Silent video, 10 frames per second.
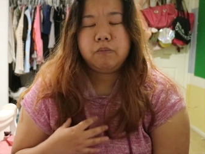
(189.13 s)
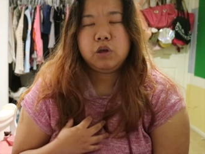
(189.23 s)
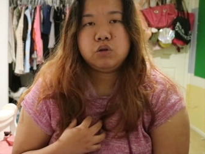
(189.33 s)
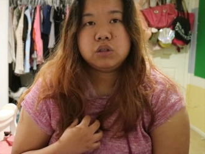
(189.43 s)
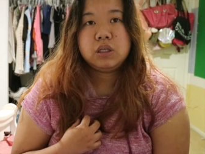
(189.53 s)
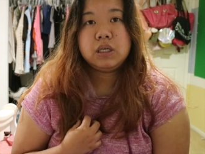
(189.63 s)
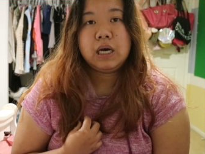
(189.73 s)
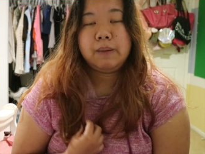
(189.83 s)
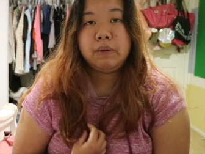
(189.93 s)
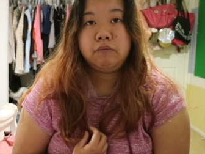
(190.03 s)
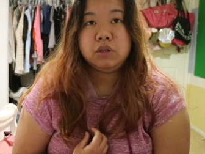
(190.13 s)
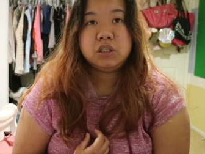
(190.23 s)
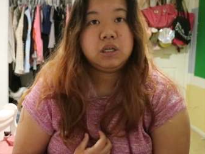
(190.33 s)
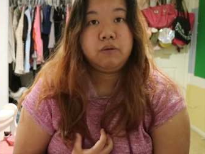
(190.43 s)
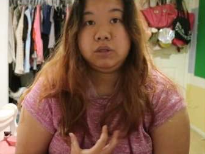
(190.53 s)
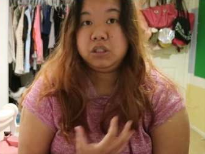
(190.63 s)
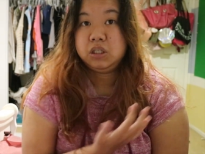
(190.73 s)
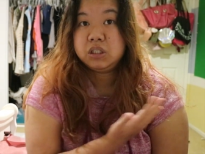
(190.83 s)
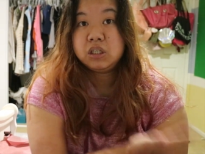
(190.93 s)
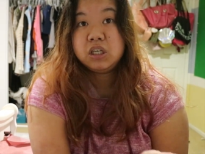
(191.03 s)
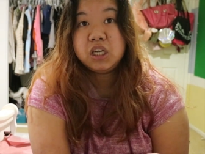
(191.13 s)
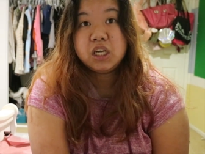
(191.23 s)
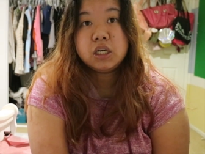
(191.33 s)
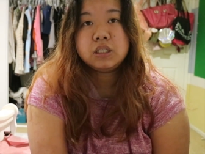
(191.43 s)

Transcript: We usually come and visit our sister here.